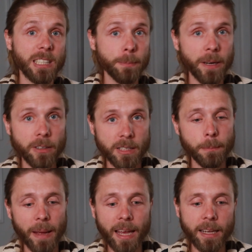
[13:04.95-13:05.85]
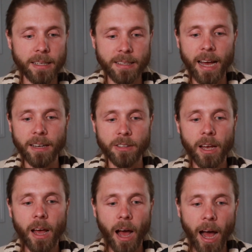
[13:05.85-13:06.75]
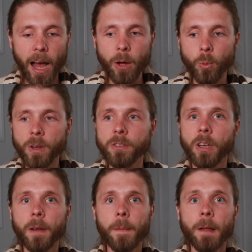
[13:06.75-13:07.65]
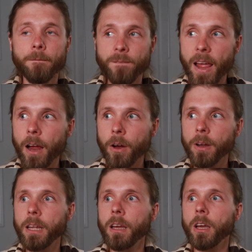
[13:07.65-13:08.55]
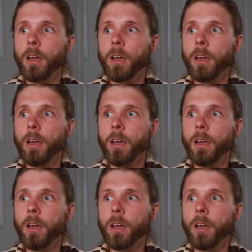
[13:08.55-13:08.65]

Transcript: experiencing panic attacks, I was very